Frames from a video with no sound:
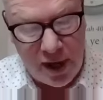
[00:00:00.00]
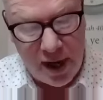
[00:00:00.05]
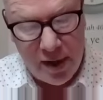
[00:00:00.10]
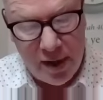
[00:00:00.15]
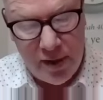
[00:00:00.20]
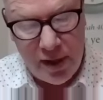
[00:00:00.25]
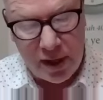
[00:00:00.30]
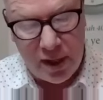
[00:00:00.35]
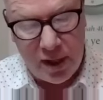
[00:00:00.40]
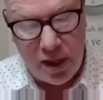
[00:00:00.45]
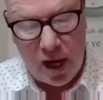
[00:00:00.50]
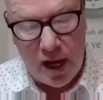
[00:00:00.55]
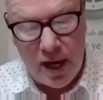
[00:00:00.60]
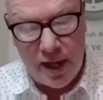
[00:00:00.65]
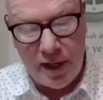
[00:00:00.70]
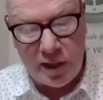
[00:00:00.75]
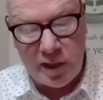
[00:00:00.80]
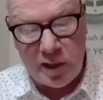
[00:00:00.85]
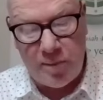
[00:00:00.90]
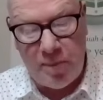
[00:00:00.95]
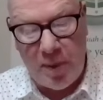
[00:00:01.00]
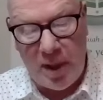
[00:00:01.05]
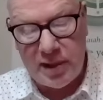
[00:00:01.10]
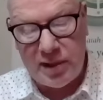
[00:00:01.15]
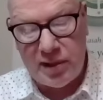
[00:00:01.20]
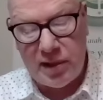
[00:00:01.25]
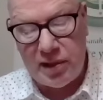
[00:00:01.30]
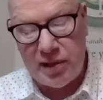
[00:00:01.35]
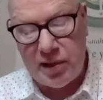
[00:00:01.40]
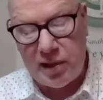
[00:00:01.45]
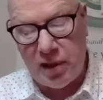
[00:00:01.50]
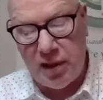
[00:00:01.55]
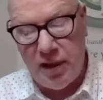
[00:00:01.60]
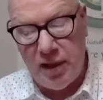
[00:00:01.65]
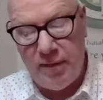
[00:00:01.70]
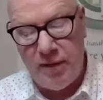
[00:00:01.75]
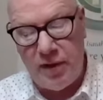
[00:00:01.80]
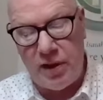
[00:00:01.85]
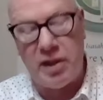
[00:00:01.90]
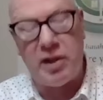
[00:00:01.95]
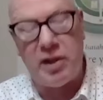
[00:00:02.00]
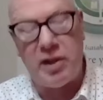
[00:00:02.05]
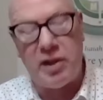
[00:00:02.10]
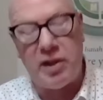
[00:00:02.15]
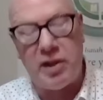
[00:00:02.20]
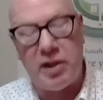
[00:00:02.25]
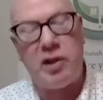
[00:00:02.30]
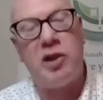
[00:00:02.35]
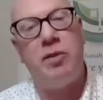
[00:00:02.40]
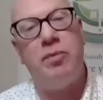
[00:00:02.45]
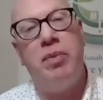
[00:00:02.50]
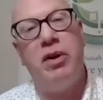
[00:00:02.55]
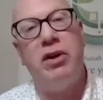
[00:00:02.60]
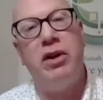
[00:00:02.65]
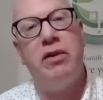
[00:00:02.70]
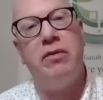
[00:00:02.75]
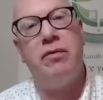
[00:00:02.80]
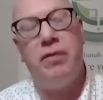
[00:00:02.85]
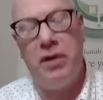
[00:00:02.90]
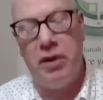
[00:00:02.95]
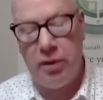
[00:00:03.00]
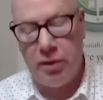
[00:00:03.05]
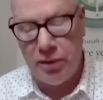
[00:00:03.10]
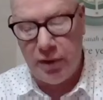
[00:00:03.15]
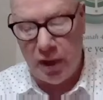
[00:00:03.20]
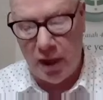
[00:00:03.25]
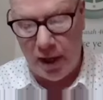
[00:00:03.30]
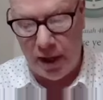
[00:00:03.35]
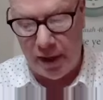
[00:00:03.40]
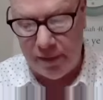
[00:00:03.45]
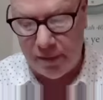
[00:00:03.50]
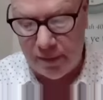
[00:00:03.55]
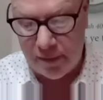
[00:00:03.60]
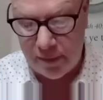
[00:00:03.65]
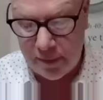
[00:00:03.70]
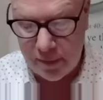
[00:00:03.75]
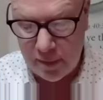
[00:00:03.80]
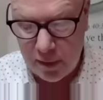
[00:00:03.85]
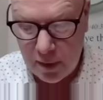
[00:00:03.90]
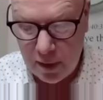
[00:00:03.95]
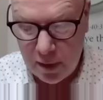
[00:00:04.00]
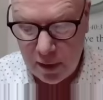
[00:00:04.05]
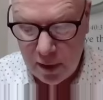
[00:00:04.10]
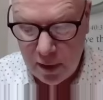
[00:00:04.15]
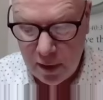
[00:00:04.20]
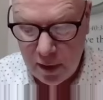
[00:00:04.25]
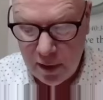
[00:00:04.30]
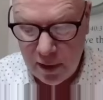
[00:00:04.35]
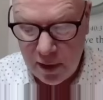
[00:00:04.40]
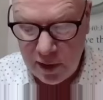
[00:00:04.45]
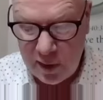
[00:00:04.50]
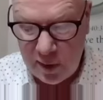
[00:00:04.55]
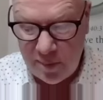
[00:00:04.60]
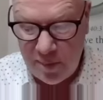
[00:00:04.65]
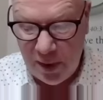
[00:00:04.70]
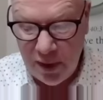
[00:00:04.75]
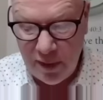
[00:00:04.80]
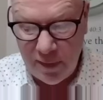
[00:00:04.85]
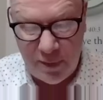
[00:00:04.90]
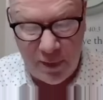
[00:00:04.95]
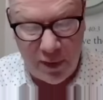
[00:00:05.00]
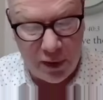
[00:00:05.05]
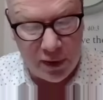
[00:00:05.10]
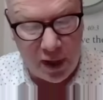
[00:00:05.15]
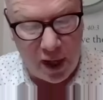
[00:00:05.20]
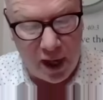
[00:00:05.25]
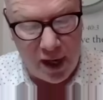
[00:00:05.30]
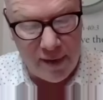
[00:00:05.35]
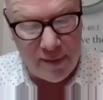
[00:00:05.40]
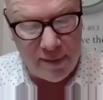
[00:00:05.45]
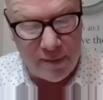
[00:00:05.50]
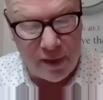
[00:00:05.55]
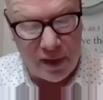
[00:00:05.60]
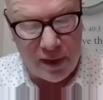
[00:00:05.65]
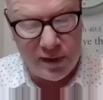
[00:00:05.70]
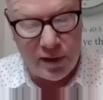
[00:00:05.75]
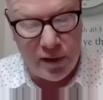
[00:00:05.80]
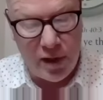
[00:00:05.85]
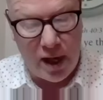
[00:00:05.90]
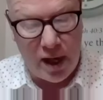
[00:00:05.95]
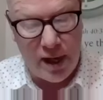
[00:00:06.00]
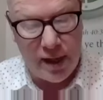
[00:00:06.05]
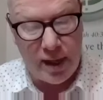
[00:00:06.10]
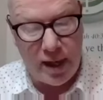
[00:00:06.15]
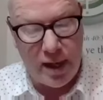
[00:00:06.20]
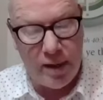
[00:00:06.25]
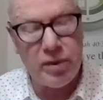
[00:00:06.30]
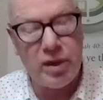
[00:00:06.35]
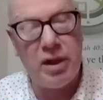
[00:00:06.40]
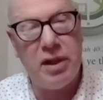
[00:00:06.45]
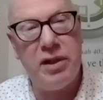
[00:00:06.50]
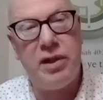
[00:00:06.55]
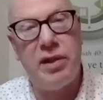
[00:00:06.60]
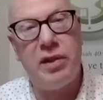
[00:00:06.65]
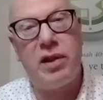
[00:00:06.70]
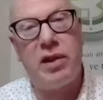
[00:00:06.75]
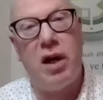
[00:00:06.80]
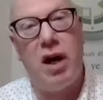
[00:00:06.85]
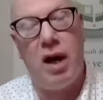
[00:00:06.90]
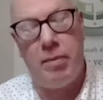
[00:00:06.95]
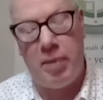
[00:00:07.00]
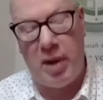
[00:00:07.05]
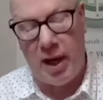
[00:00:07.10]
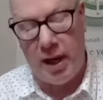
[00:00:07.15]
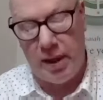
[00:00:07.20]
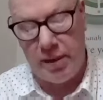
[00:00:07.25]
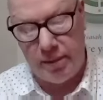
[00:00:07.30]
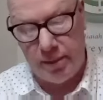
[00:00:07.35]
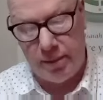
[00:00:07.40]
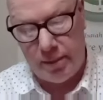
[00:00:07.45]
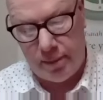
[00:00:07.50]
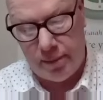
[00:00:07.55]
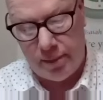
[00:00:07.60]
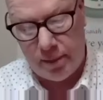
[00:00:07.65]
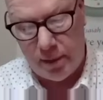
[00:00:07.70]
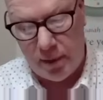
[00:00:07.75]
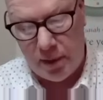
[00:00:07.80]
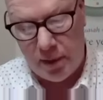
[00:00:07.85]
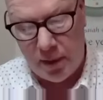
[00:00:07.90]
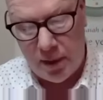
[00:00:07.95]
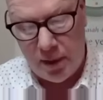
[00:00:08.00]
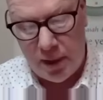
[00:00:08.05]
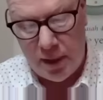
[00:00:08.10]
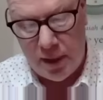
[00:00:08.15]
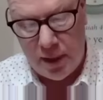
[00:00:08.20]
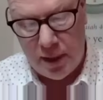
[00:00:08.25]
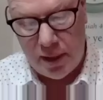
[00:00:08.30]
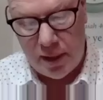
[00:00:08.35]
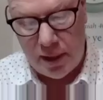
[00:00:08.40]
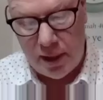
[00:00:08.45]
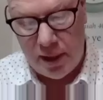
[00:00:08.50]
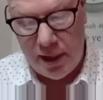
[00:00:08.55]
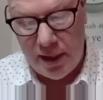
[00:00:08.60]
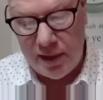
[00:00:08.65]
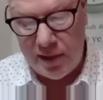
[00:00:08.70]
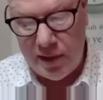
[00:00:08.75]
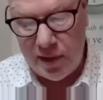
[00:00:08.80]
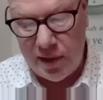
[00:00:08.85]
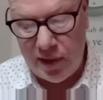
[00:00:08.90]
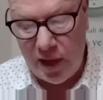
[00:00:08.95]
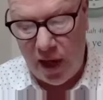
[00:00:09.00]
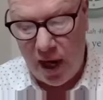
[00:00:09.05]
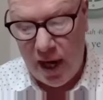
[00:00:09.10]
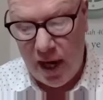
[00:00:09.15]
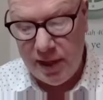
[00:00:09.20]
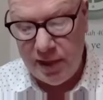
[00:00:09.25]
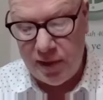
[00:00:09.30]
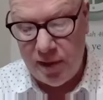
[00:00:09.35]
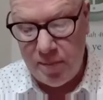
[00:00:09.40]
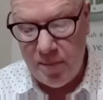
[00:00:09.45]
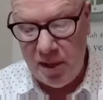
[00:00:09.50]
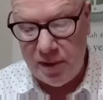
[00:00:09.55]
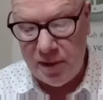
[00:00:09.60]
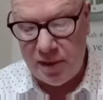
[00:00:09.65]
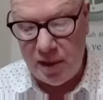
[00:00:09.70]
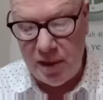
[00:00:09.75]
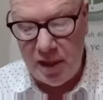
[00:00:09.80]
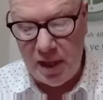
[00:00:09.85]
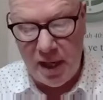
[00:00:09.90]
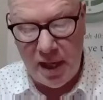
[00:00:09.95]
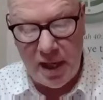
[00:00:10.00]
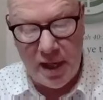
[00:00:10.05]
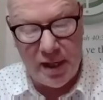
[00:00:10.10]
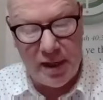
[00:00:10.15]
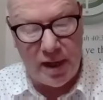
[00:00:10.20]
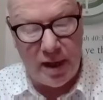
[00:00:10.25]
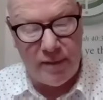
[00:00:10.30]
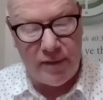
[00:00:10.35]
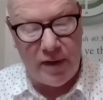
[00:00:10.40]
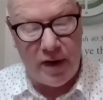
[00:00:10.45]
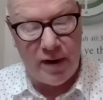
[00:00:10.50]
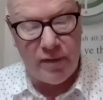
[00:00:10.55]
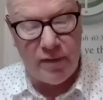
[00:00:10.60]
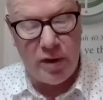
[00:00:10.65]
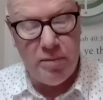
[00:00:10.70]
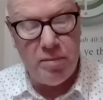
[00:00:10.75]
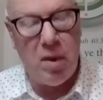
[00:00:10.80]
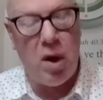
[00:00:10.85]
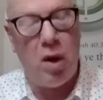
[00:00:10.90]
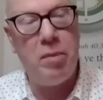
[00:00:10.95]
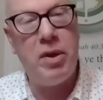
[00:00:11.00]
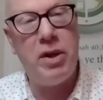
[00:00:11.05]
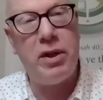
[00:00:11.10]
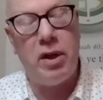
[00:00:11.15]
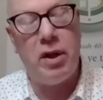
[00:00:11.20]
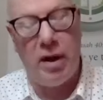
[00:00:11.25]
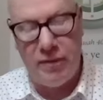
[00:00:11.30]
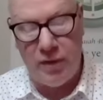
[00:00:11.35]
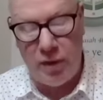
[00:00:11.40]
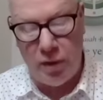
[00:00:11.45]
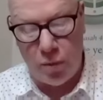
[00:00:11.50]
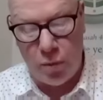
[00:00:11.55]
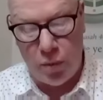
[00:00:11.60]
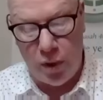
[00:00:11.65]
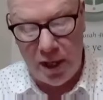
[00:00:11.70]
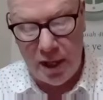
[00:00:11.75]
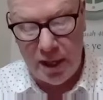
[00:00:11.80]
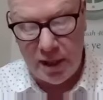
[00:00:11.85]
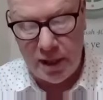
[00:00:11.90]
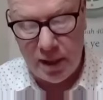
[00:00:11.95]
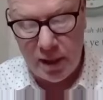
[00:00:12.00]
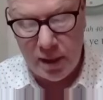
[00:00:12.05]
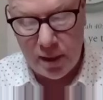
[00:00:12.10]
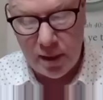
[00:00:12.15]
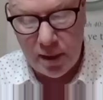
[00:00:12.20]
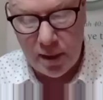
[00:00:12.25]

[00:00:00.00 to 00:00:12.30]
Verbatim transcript: there that God expects us to live in a spirit filled life. The spirit filled life is not a religious cop out. It is designed to meet the need of every moment of your week